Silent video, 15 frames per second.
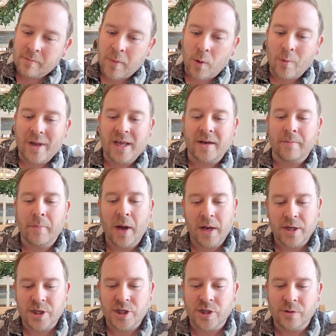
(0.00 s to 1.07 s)
but we can
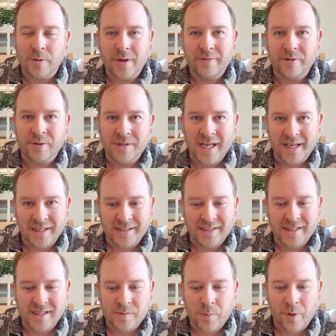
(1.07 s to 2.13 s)
punish you if you take it to
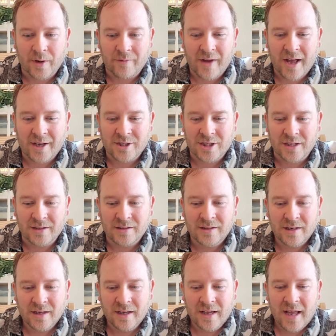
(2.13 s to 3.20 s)
this point of
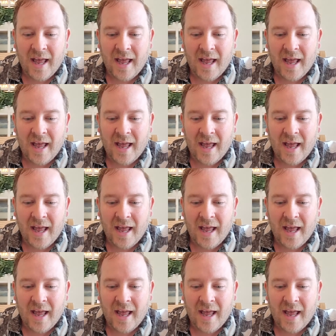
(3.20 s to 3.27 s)
action